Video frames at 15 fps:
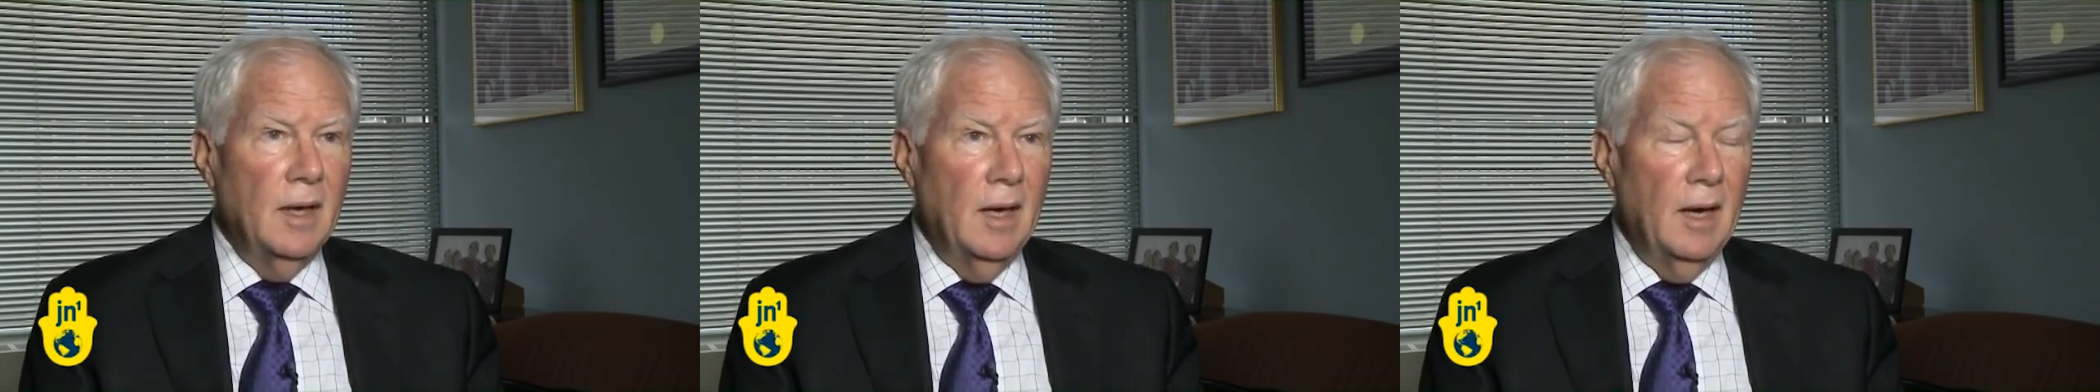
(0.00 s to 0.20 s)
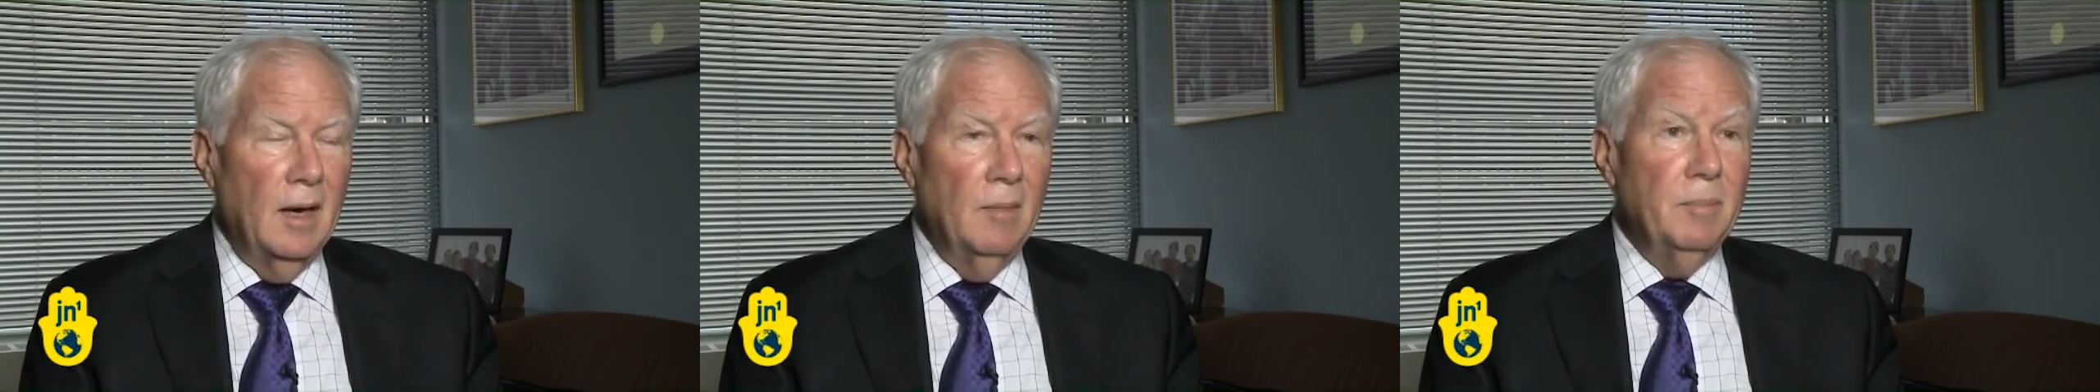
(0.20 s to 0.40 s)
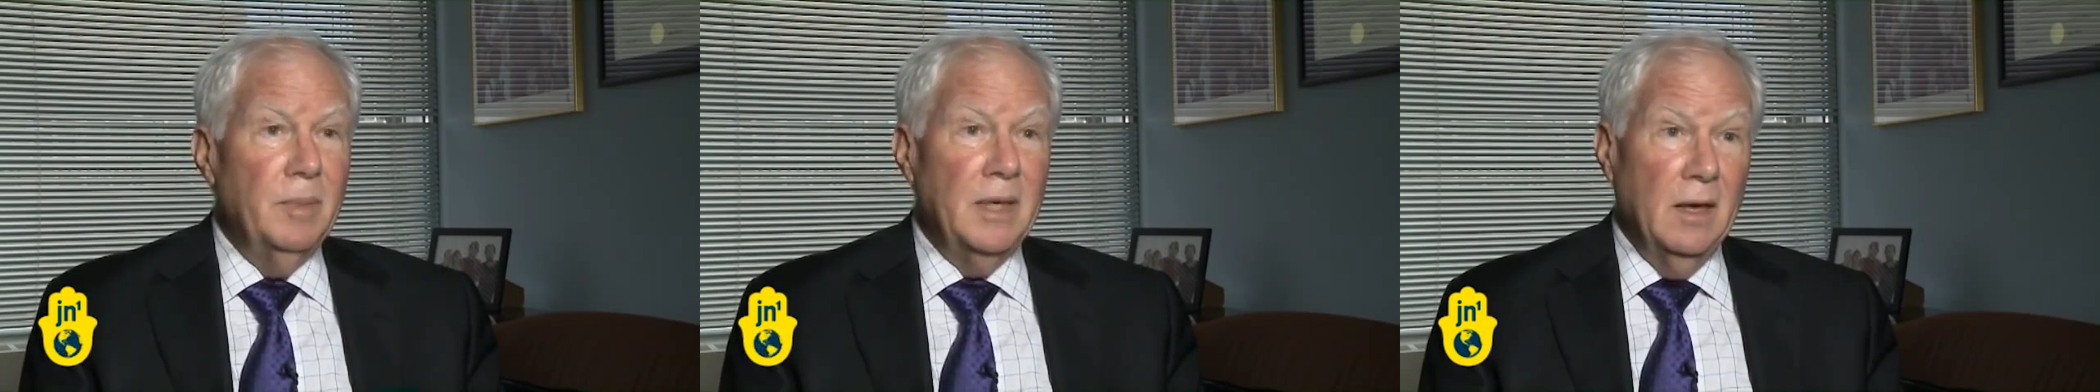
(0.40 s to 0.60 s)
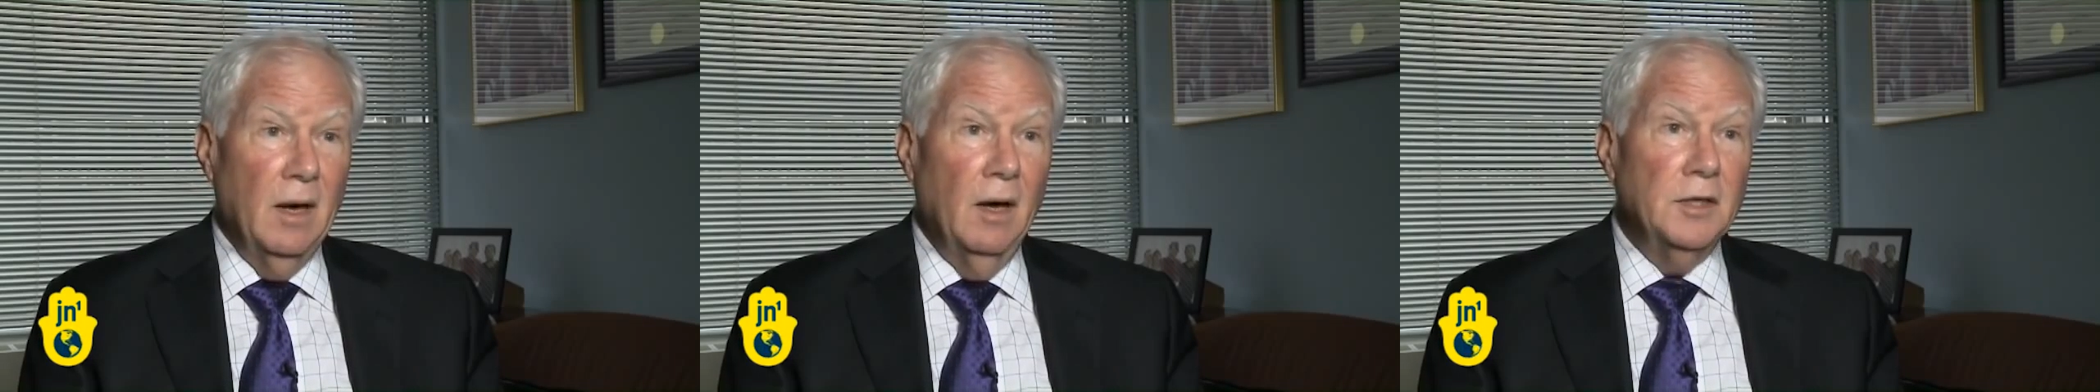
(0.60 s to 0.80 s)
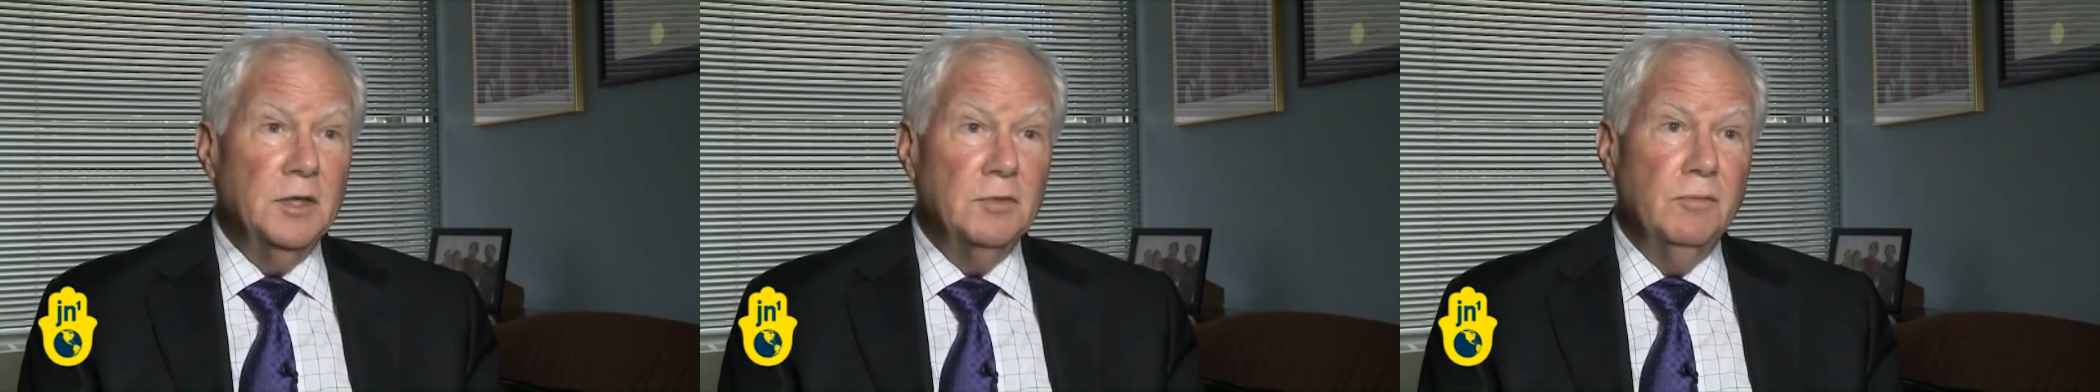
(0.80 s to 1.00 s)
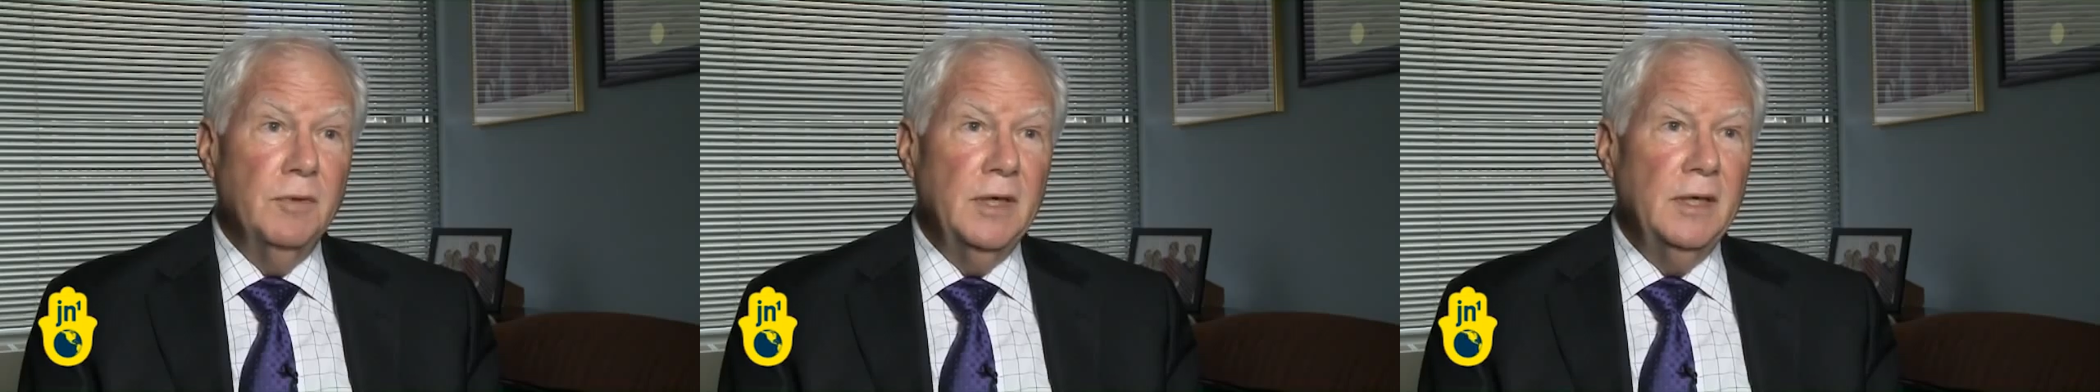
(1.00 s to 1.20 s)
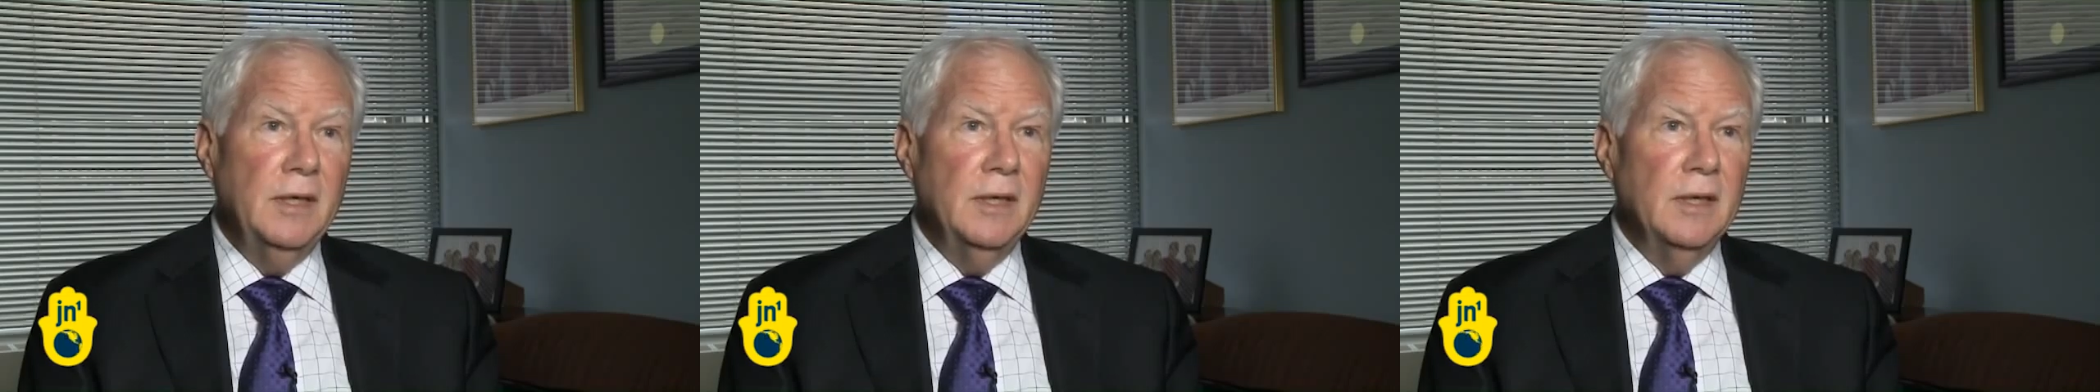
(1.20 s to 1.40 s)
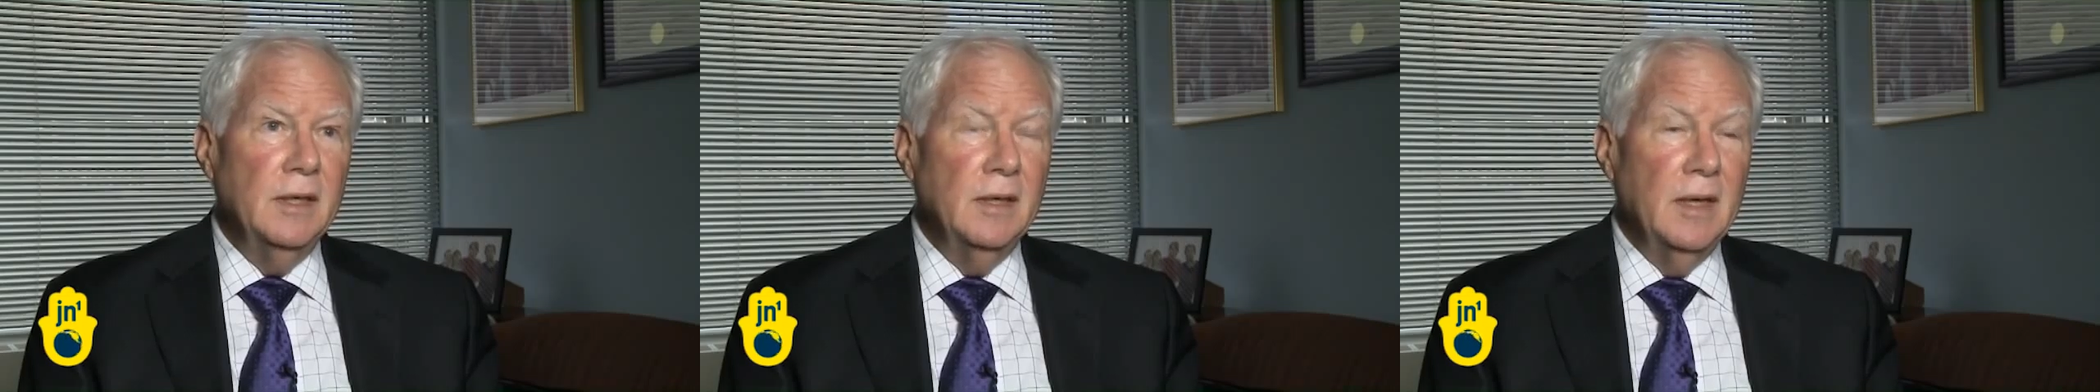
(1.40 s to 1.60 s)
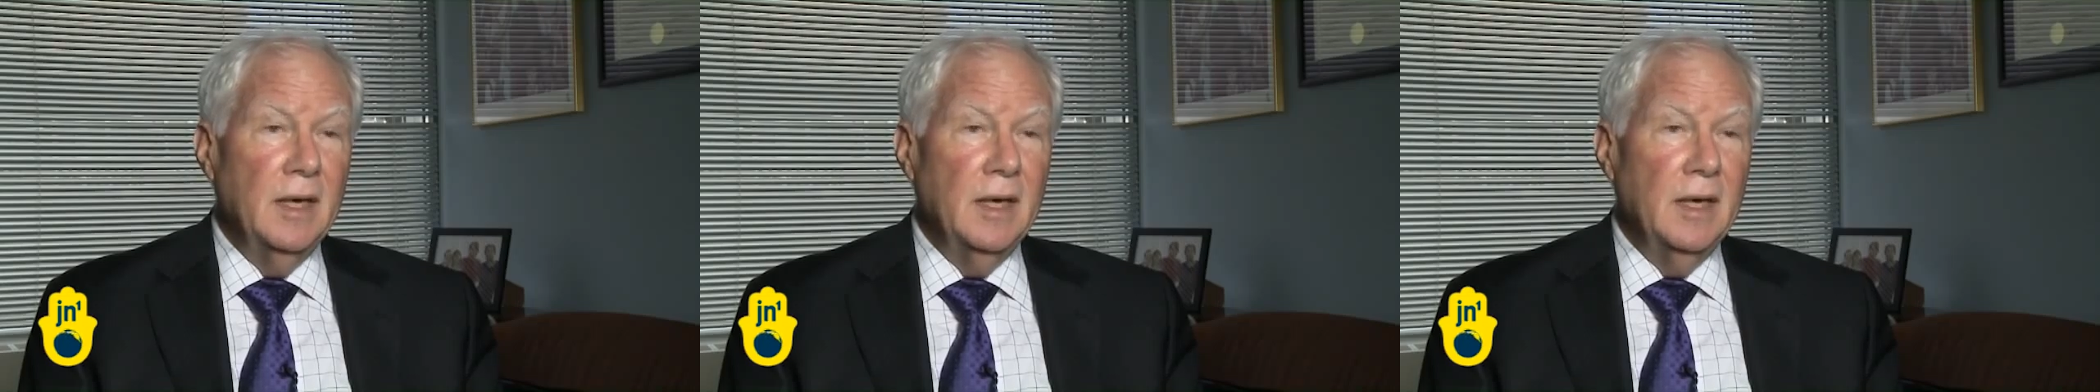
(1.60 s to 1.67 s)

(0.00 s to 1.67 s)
Uh, because we uh,